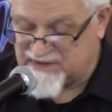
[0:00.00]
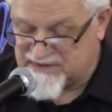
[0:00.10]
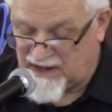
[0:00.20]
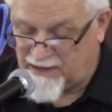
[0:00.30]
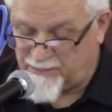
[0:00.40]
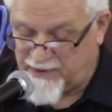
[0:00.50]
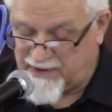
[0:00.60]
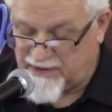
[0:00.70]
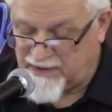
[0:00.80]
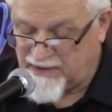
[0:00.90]

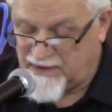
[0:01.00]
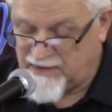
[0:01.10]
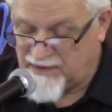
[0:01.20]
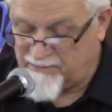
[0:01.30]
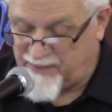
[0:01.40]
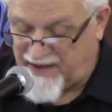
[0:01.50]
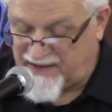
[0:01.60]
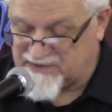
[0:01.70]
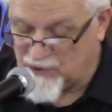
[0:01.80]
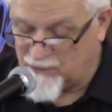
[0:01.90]
celebrated the
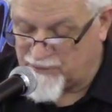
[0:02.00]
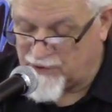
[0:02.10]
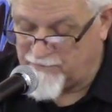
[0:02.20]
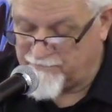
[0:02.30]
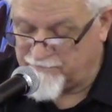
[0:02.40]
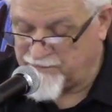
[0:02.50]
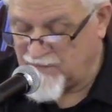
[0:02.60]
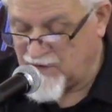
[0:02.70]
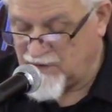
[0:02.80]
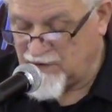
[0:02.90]
Passover.
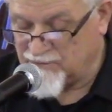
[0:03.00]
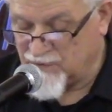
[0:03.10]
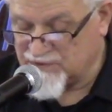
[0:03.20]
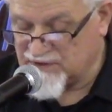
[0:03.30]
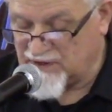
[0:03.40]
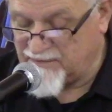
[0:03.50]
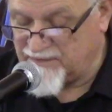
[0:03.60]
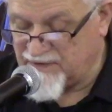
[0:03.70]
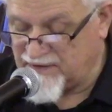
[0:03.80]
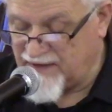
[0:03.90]
Verse
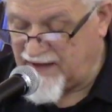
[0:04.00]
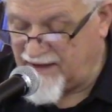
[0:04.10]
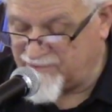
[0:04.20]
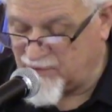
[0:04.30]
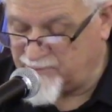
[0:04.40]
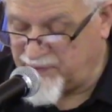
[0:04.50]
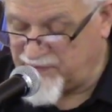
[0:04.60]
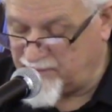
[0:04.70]
11, the day after the